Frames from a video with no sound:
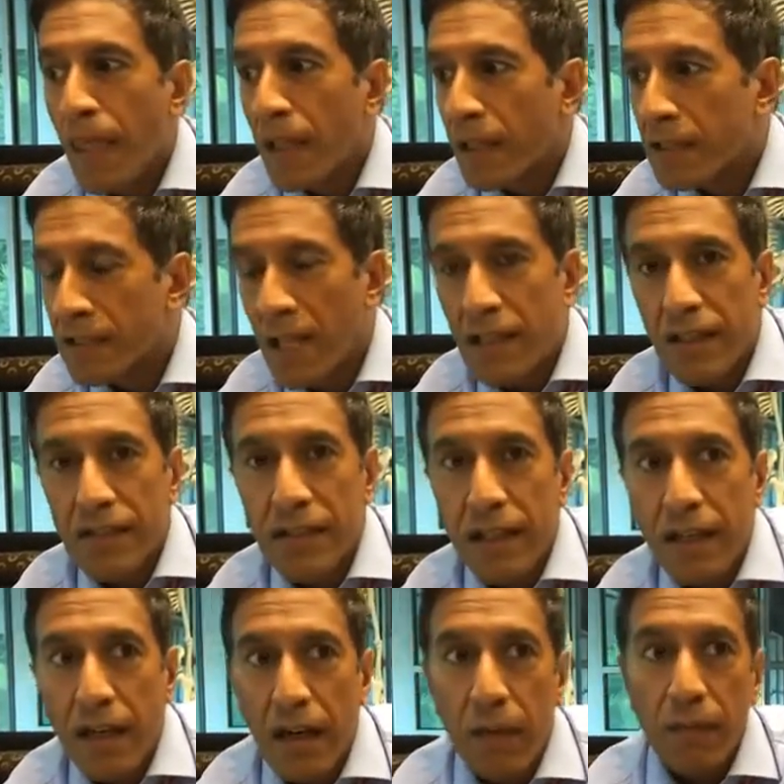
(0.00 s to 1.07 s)
It's not
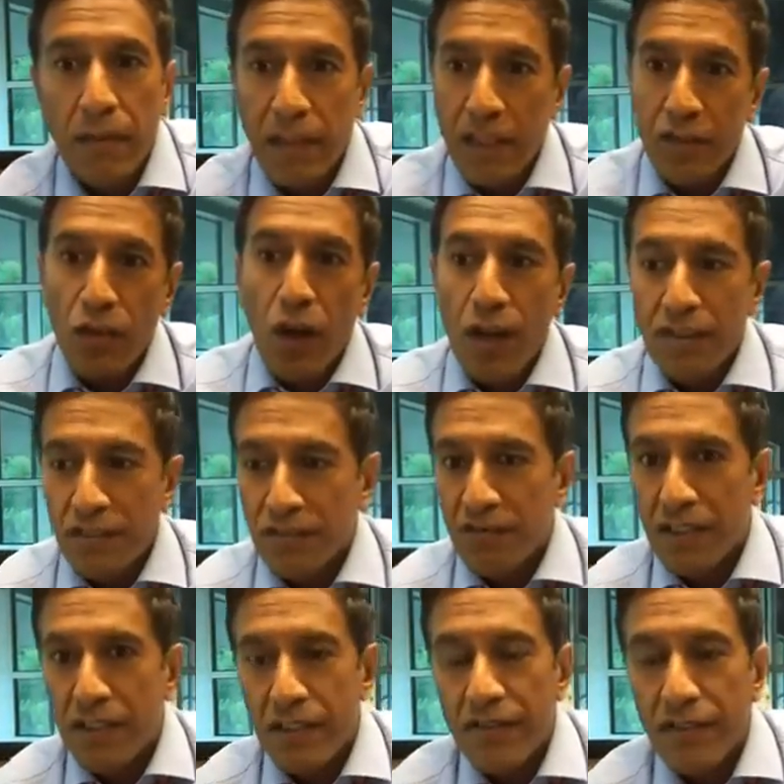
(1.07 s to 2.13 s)
necessarily an exhaustive
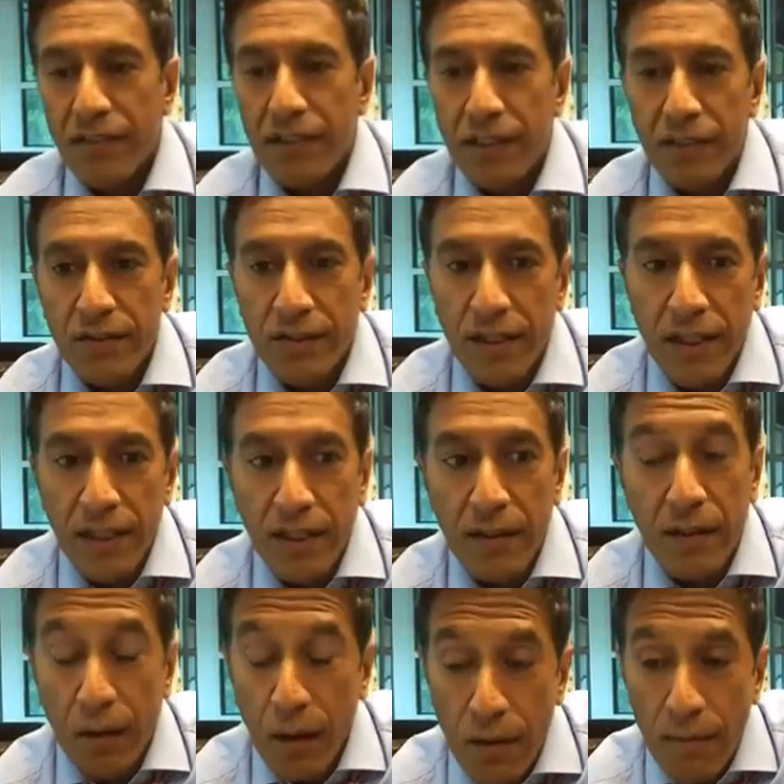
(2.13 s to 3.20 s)
list of every single study.
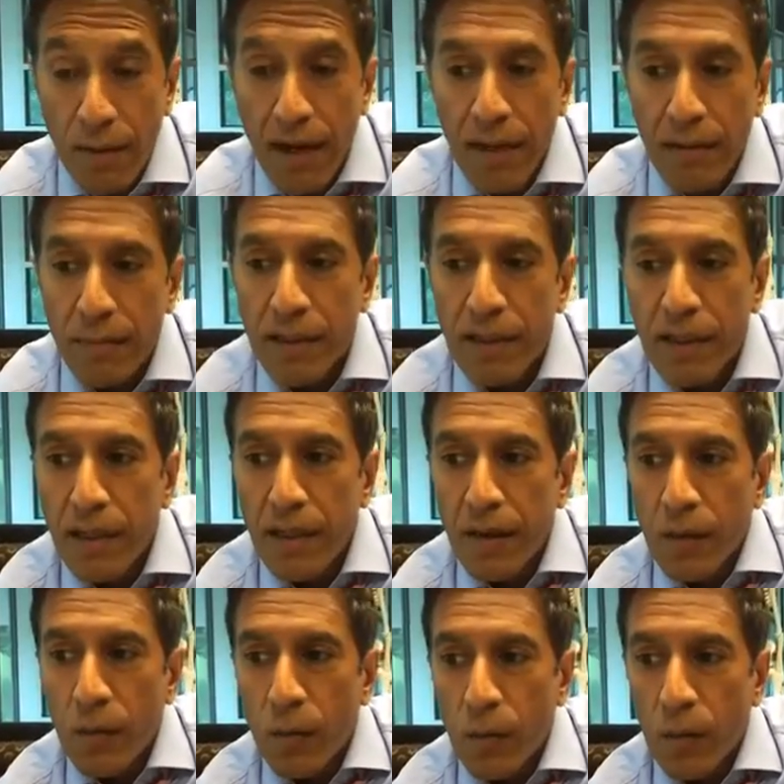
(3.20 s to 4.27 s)
There aren't many, but
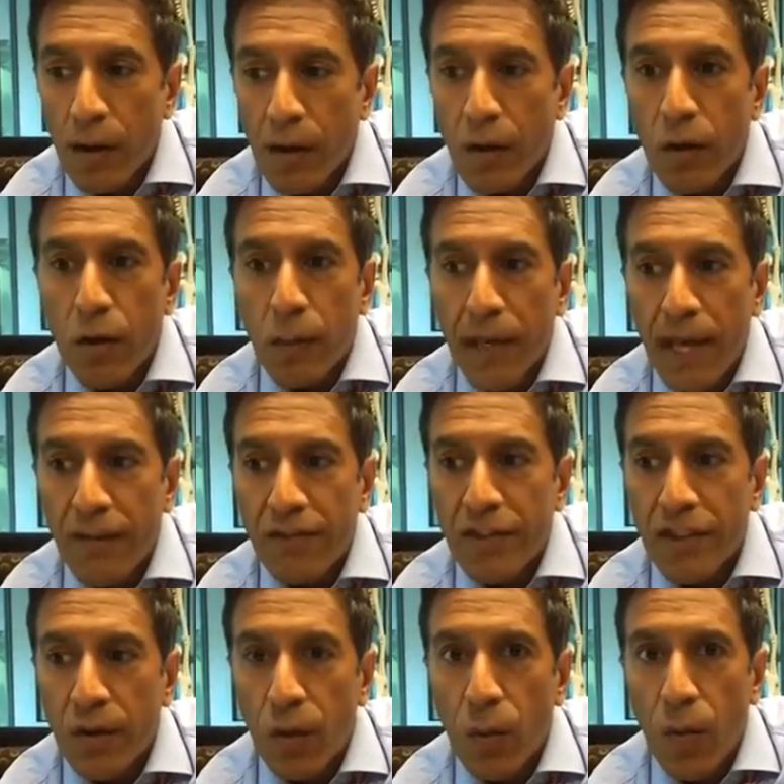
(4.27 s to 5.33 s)
I don't know that we got every
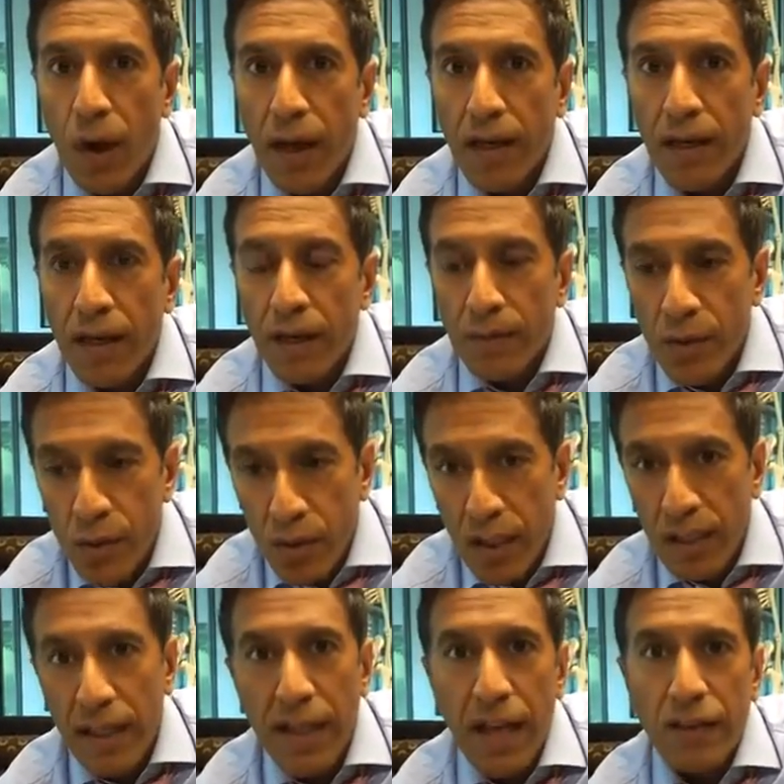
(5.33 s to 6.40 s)
single one. But you can
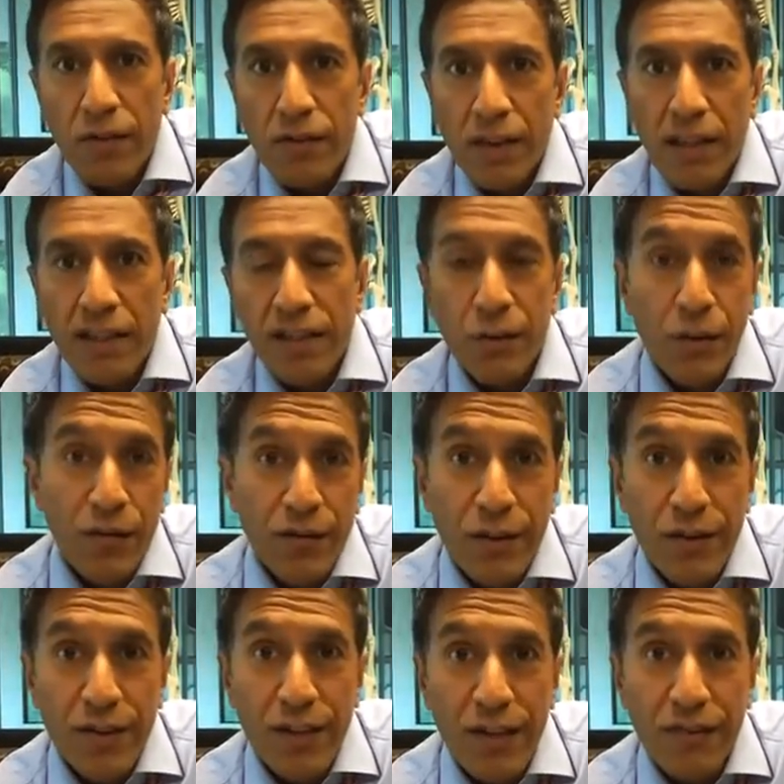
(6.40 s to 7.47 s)
click on those links and read for
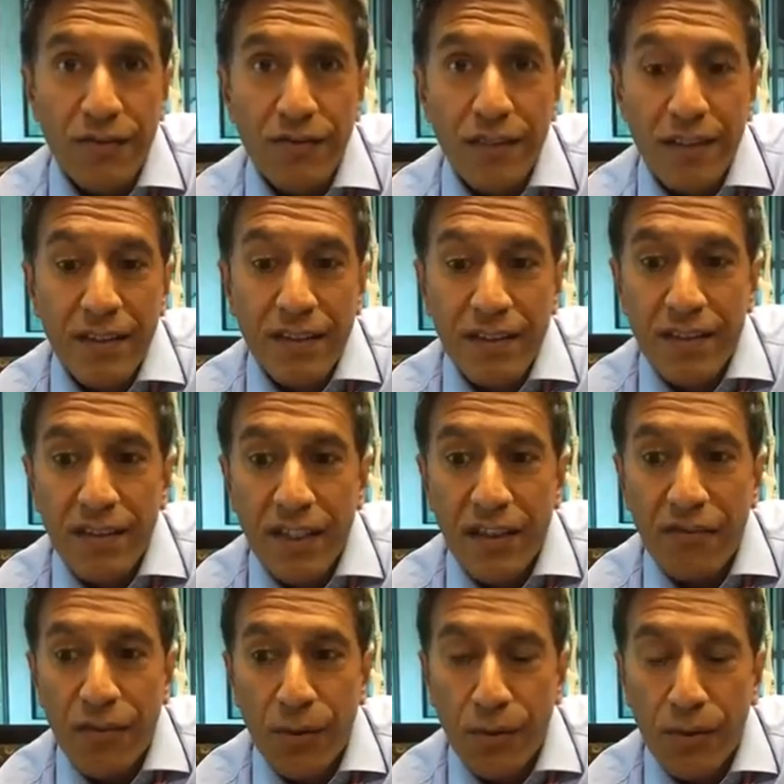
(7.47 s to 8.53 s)
yourself to see
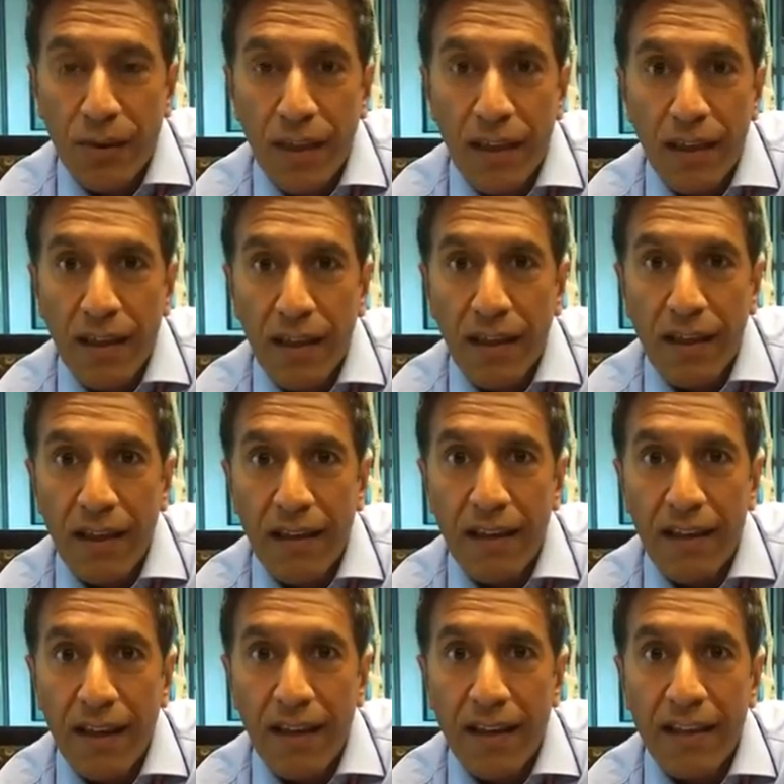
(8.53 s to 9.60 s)
if you think
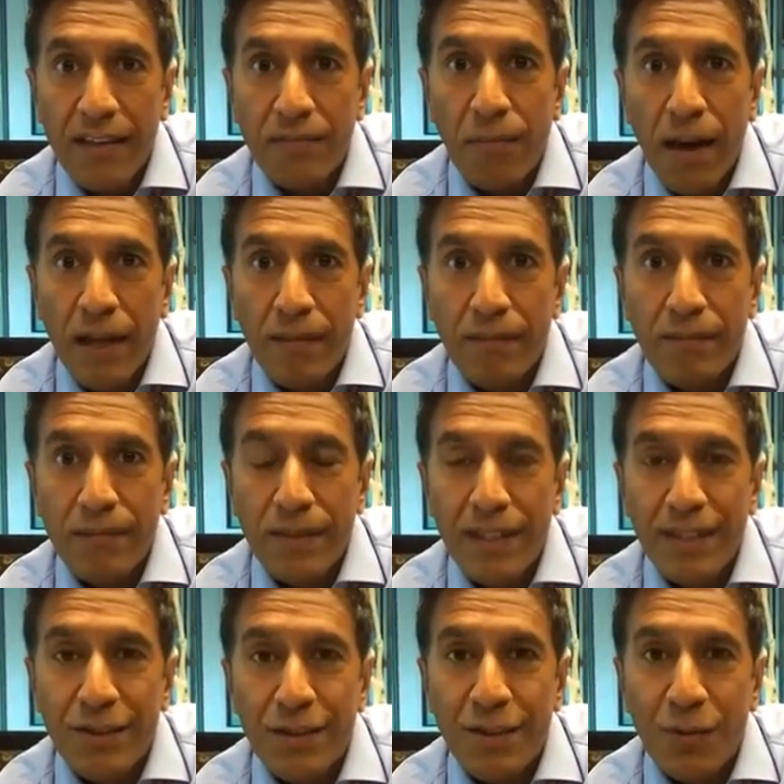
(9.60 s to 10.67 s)
any of this might
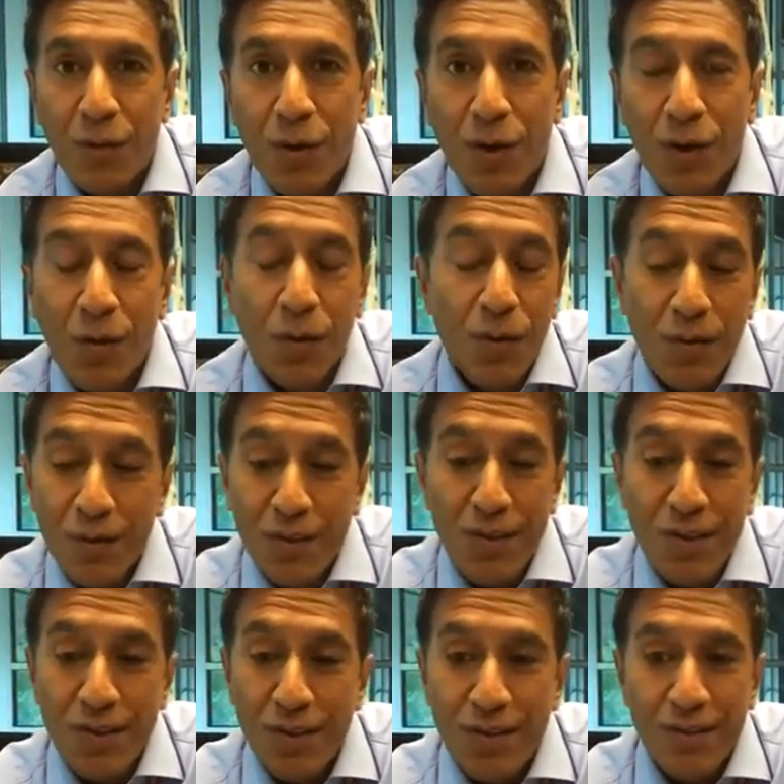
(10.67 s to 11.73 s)
potentially work, or
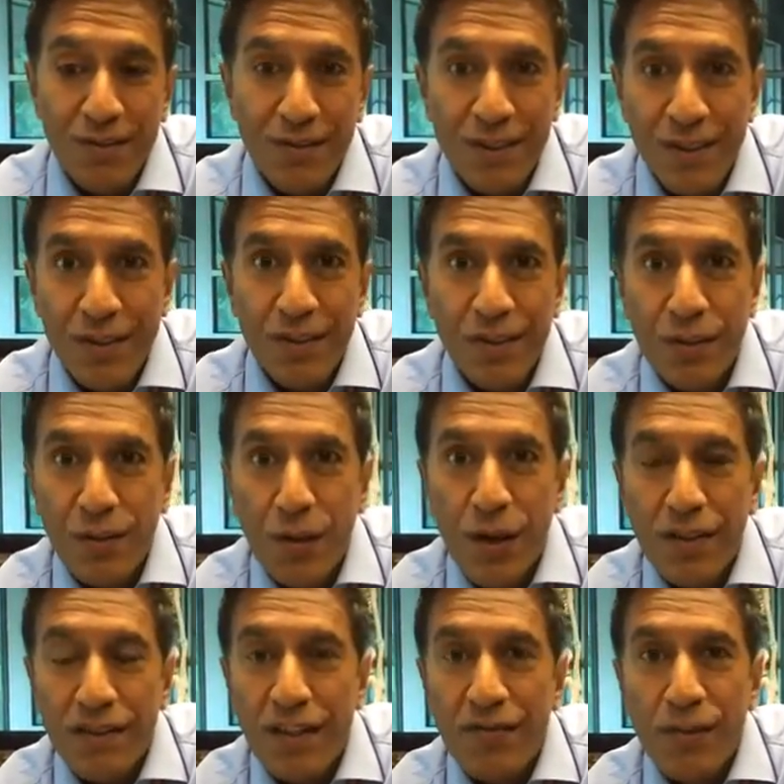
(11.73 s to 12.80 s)
just your
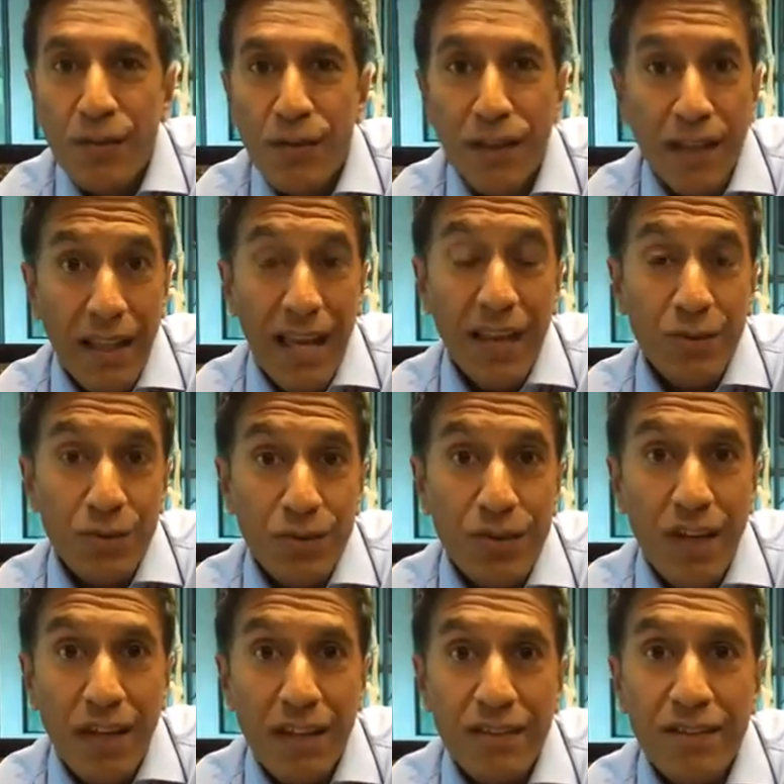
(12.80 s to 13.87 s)
thoughts after reading the actual
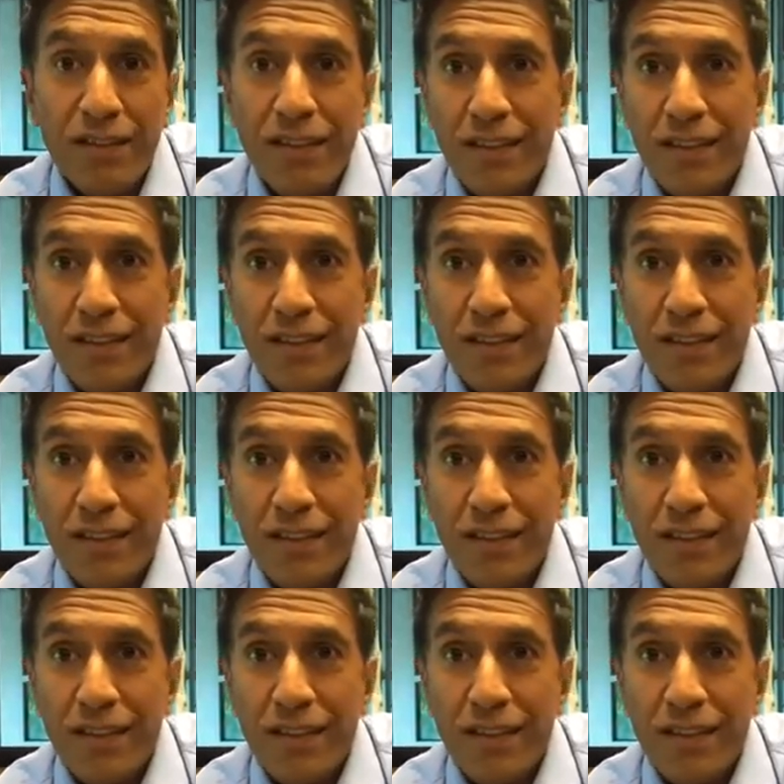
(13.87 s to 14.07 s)
science.